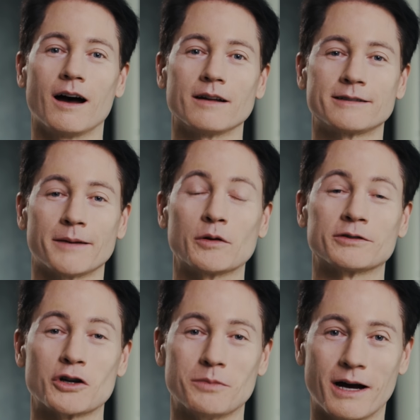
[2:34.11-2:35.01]
Tell me what's
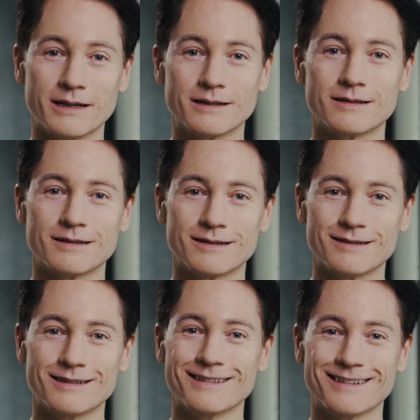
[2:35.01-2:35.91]
on your mind.
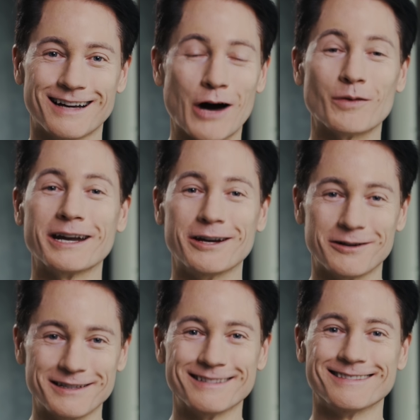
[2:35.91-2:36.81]
I want to
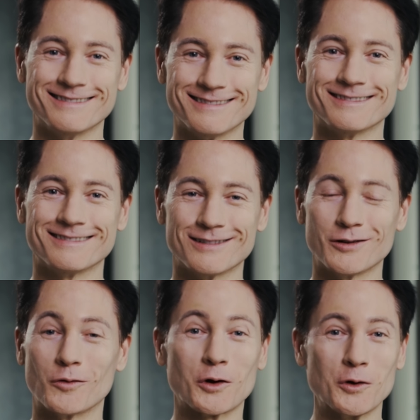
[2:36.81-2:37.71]
hear it.
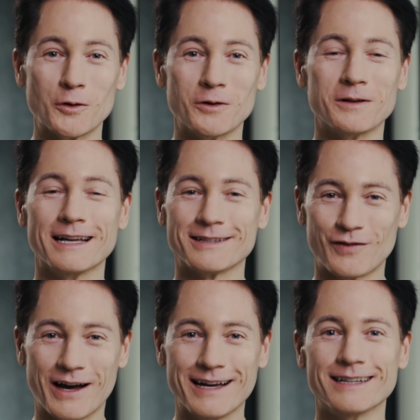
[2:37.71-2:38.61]
We're cool. It's
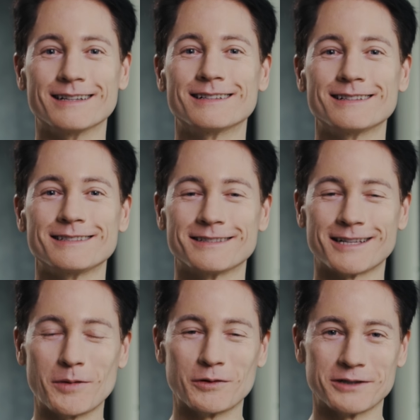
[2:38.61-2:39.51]
fine. Just
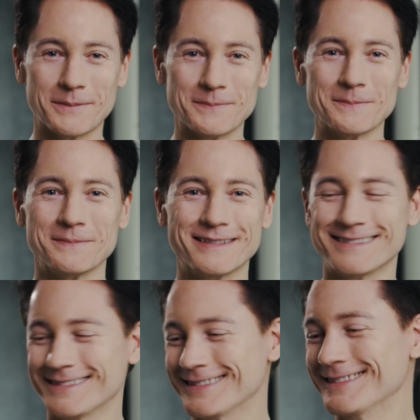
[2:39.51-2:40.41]
tell me what's up.
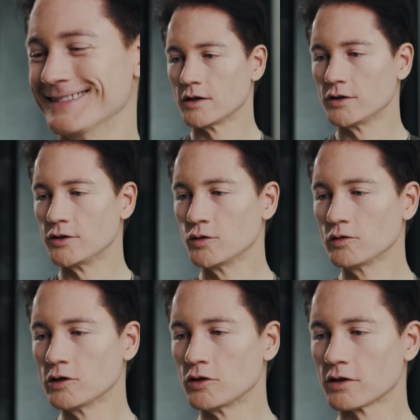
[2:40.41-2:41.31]
You
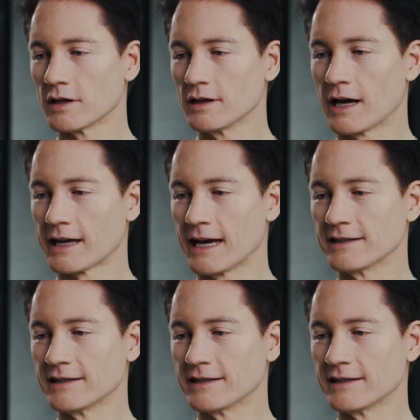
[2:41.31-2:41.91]
look like a